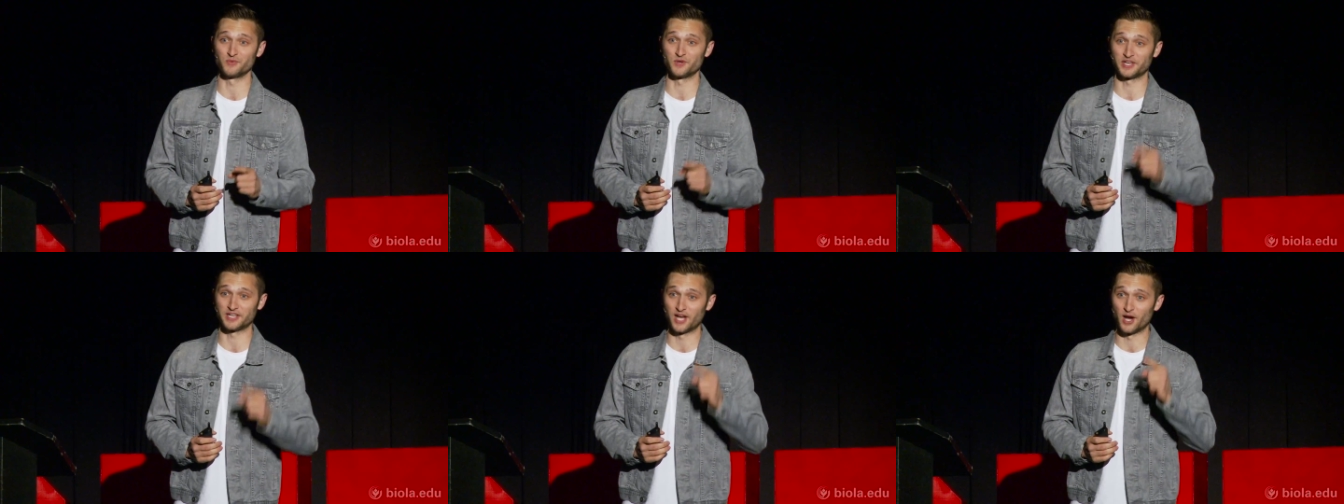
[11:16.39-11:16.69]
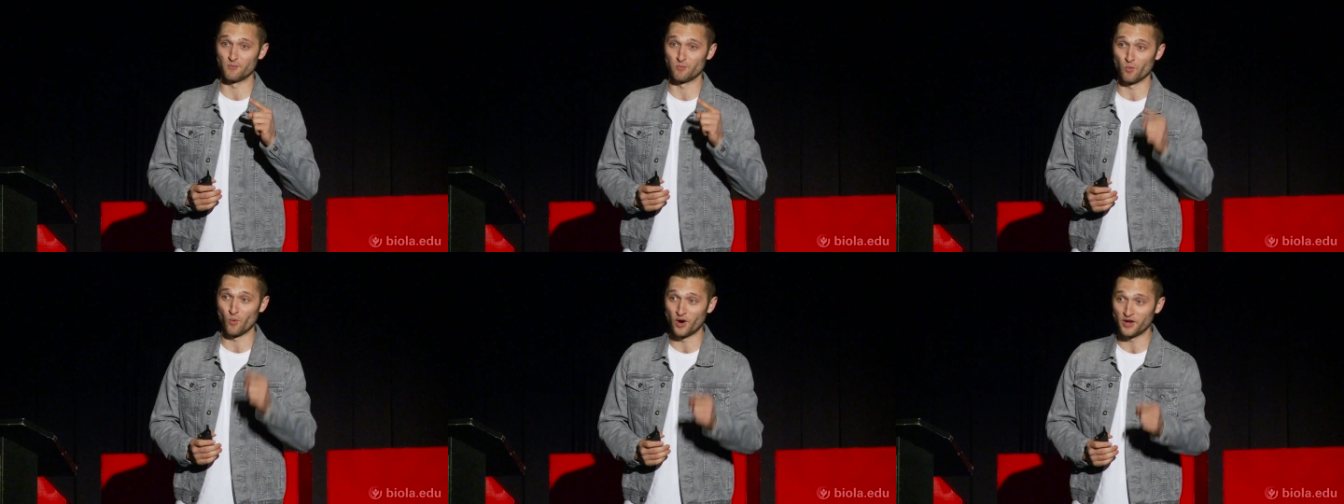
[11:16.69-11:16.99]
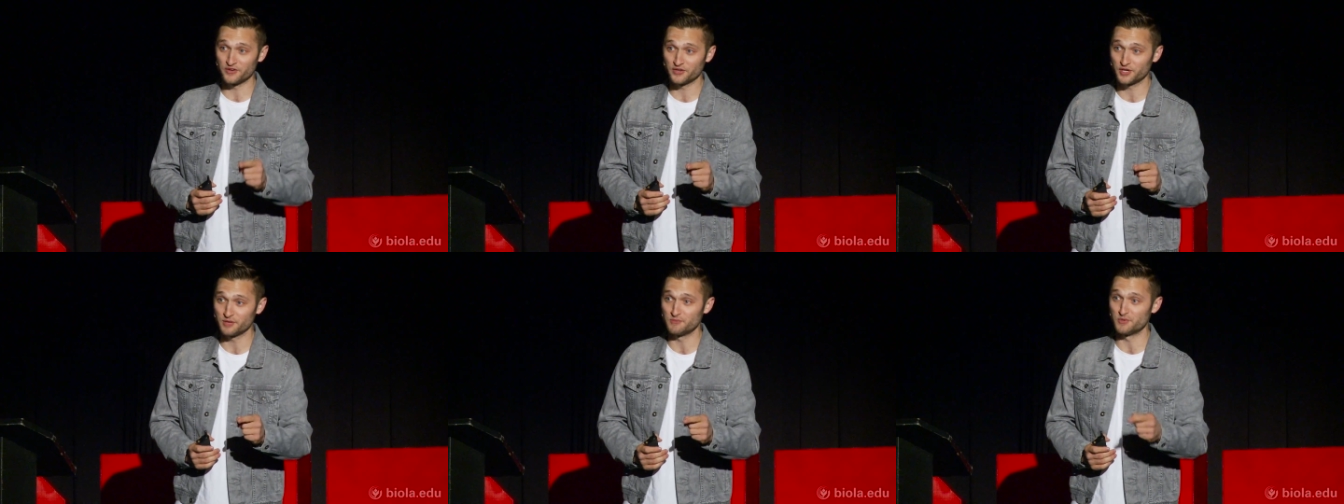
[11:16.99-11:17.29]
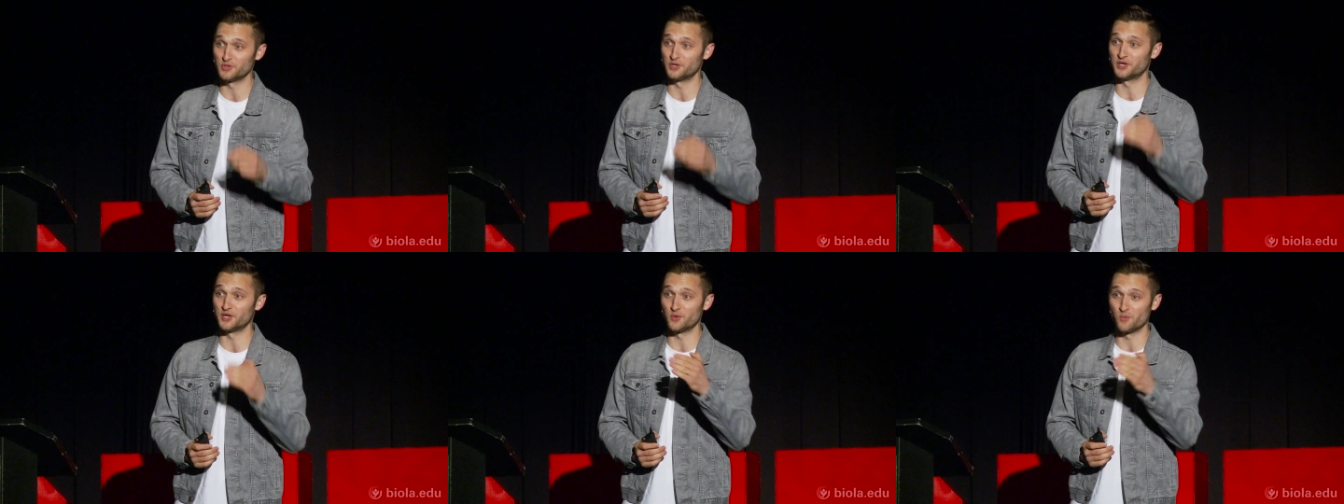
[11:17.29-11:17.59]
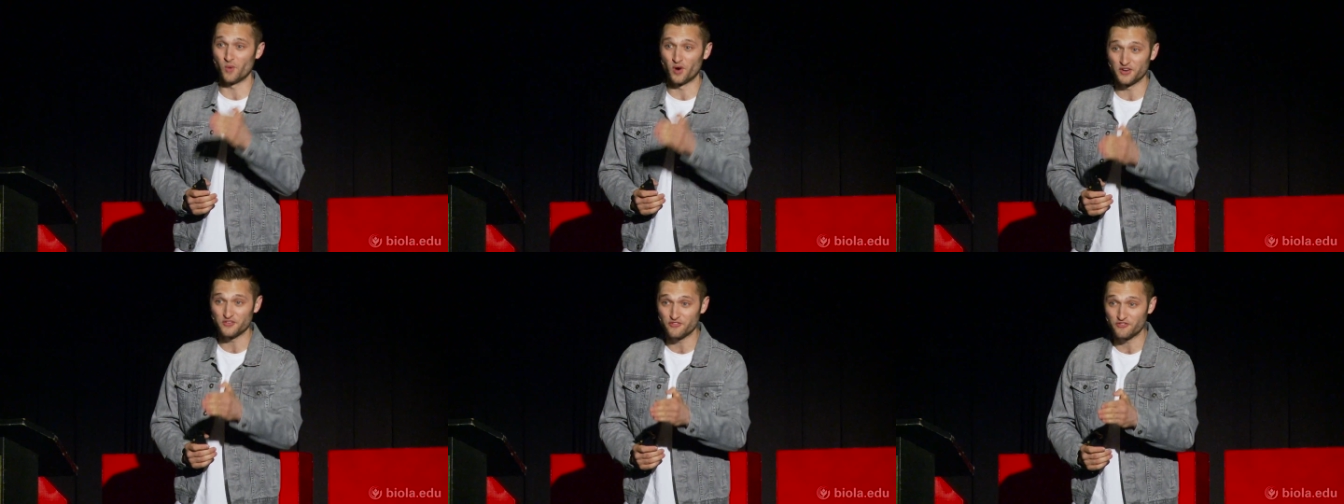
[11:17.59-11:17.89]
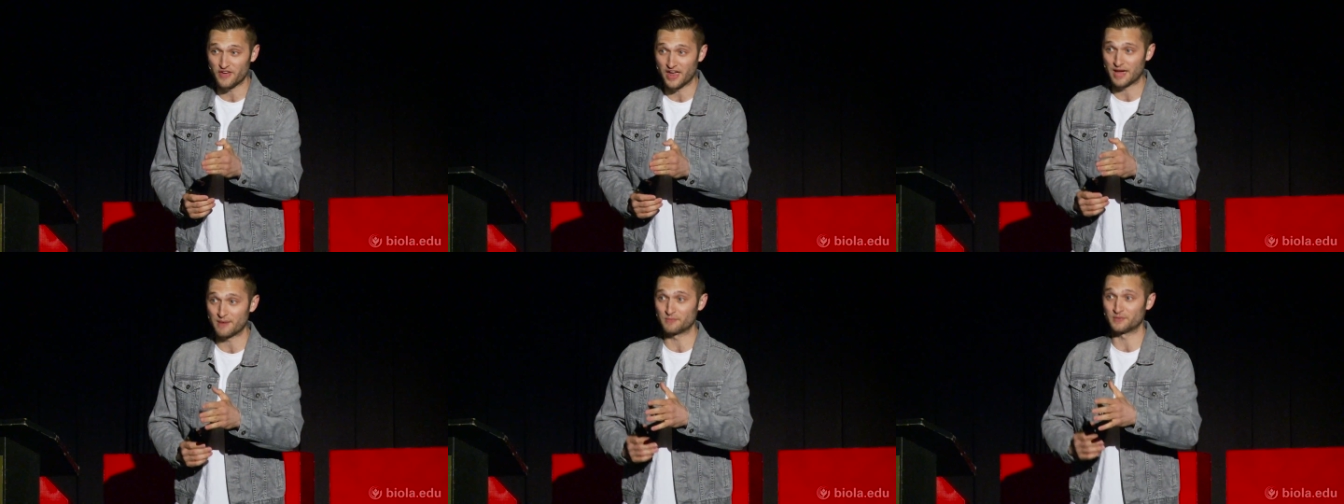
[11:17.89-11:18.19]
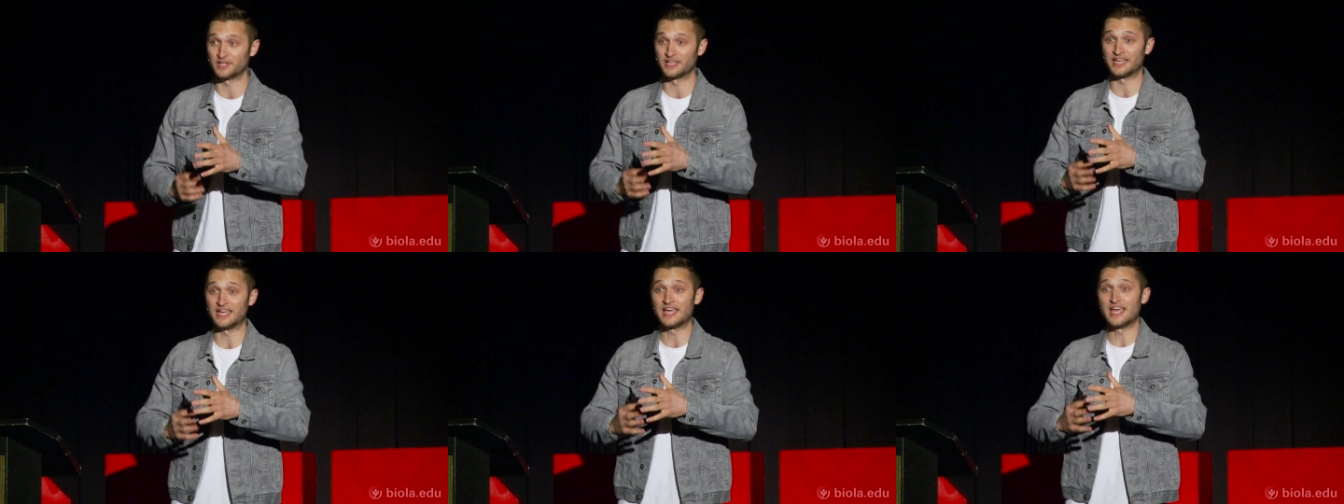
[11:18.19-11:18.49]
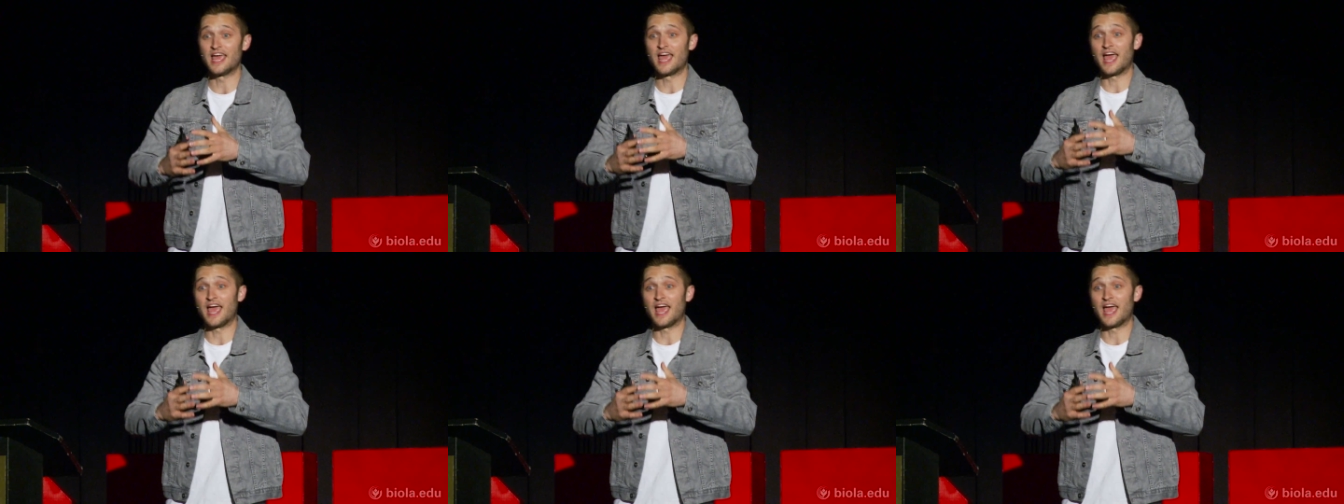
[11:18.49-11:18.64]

We can help one community, one family,